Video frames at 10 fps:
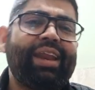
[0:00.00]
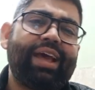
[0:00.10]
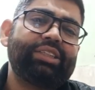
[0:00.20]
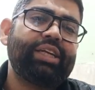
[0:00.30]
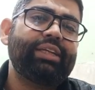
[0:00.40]

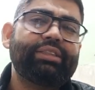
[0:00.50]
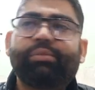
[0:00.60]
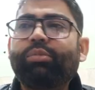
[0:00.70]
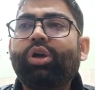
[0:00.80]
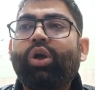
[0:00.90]

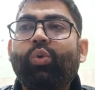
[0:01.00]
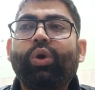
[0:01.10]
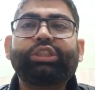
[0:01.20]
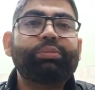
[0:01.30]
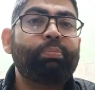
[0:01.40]
nationalism
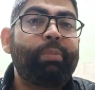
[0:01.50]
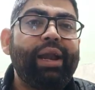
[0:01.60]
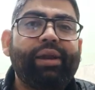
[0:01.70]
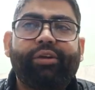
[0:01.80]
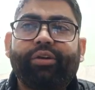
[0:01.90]
was
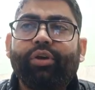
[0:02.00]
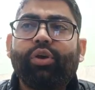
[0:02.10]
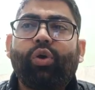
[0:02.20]
built